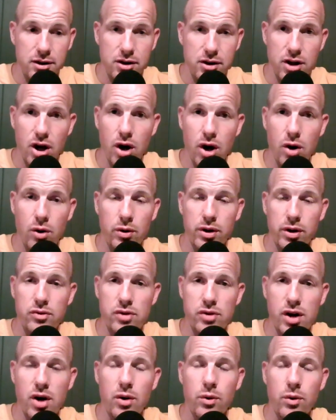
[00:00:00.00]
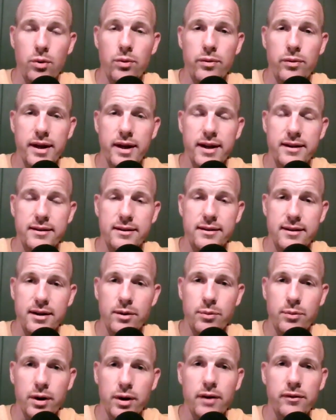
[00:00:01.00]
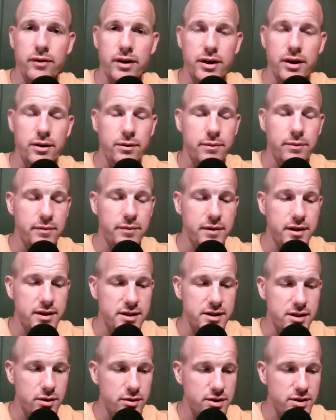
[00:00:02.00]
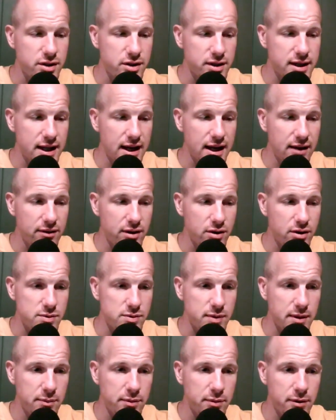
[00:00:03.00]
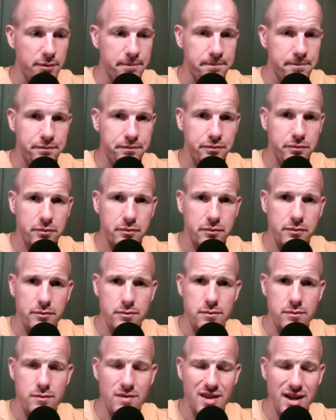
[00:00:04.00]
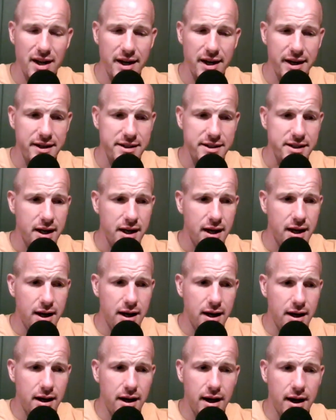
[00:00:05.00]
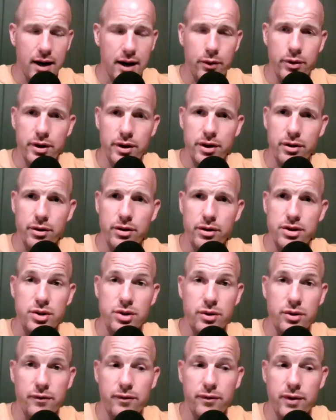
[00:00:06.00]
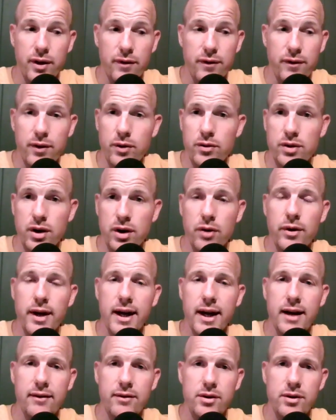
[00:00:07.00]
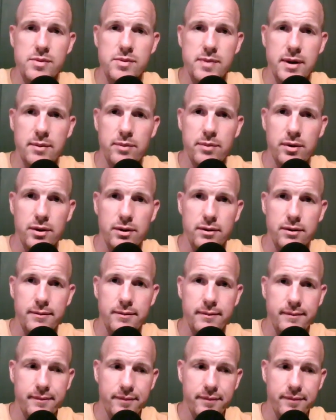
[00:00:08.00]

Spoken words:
you know that they'll pray for you. So it's good to have those people. And I would encourage you, if you don't have those people